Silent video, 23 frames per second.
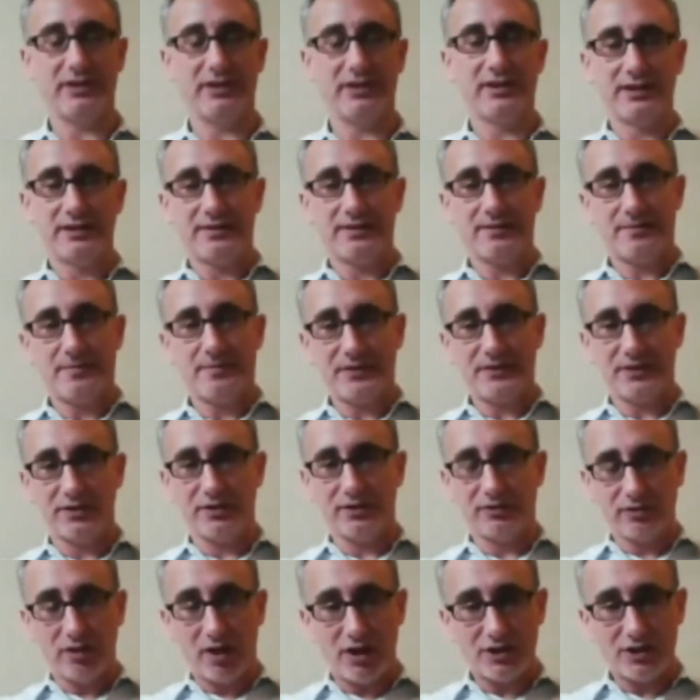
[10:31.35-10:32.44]
But
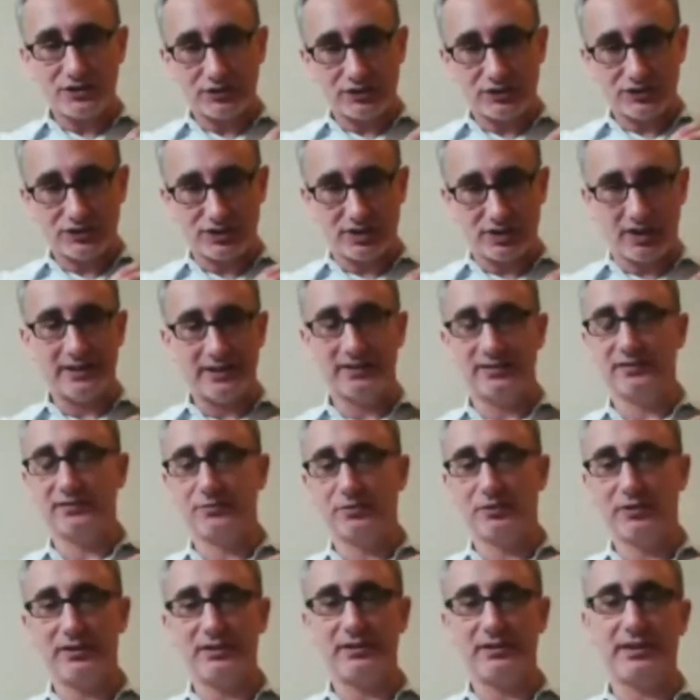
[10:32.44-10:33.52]
the laws are designed,
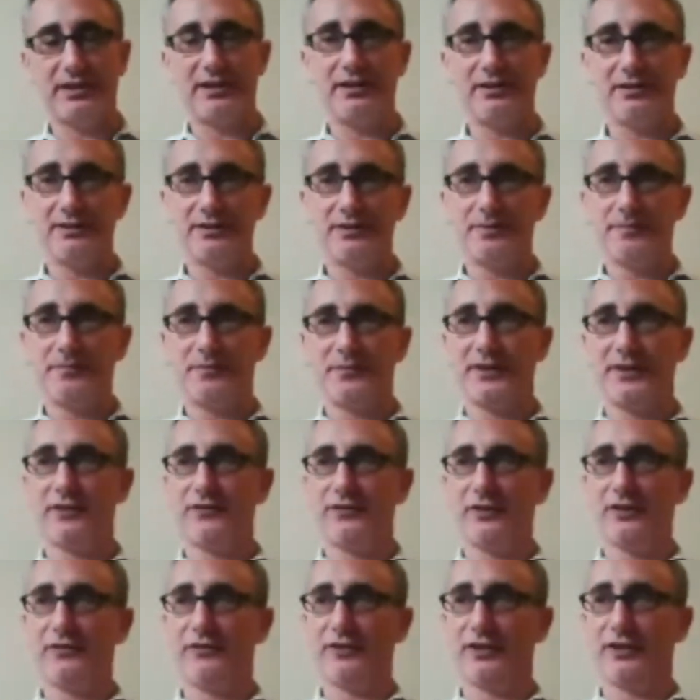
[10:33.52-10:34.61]
and really
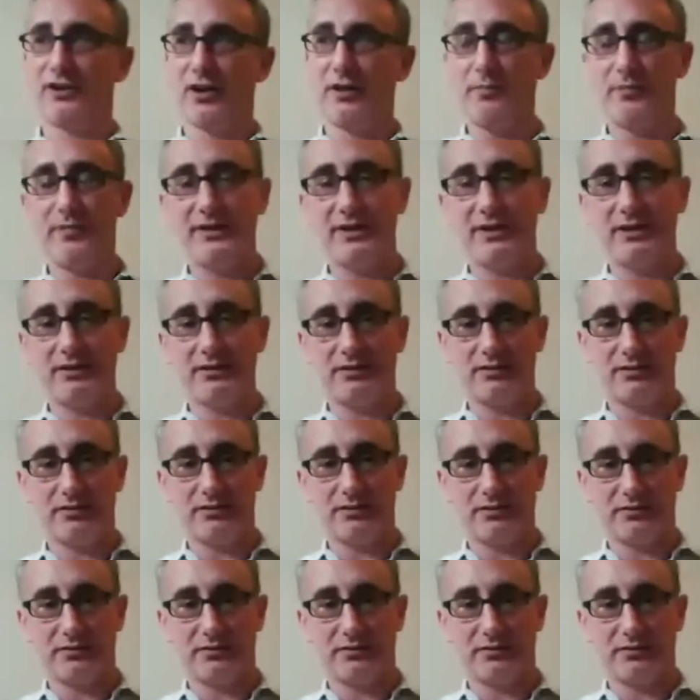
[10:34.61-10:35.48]
if a company